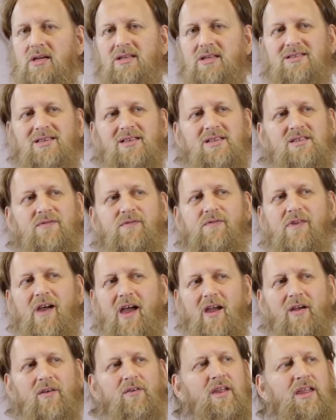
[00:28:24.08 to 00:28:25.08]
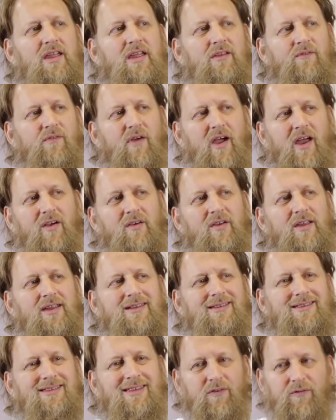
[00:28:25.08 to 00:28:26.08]
It is very,
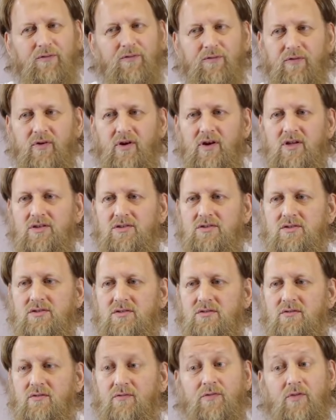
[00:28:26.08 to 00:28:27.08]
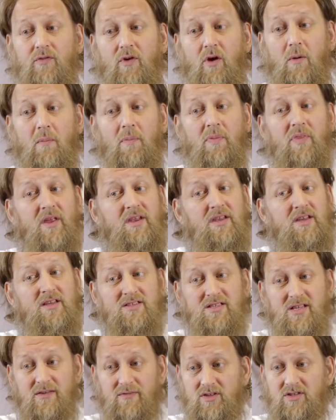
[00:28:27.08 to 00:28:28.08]
very different from the
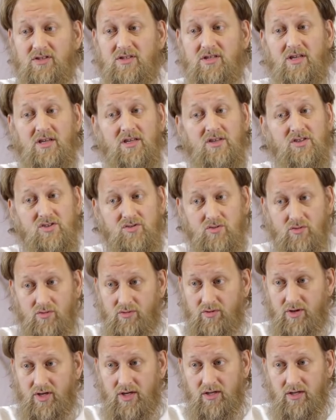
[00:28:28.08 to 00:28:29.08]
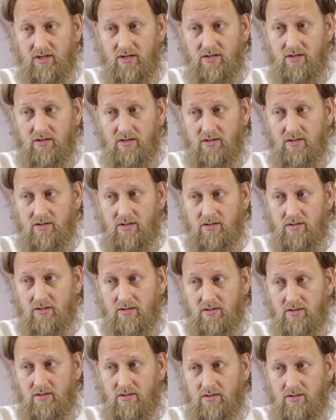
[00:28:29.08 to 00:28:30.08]
nativity story
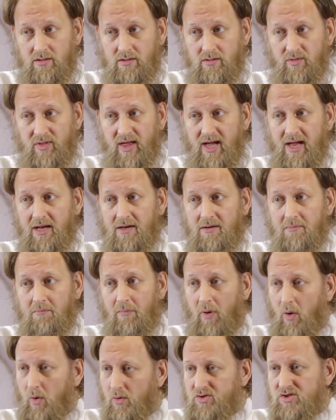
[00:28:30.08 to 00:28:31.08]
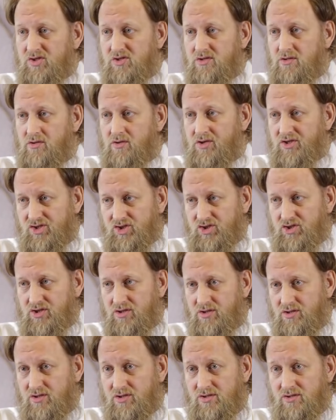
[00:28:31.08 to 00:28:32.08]
that most
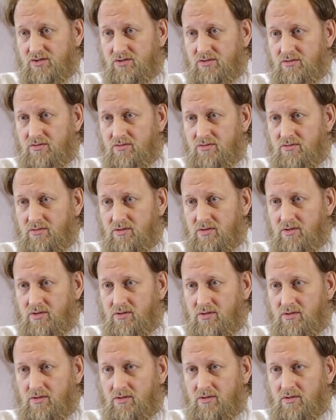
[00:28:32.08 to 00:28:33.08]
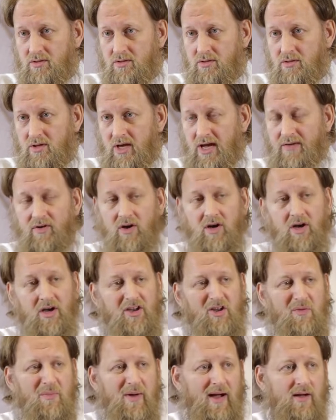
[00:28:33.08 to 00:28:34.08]
Christians have
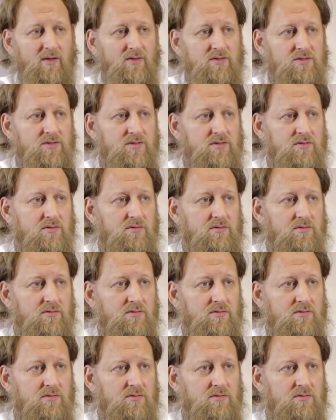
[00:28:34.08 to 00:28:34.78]
heard about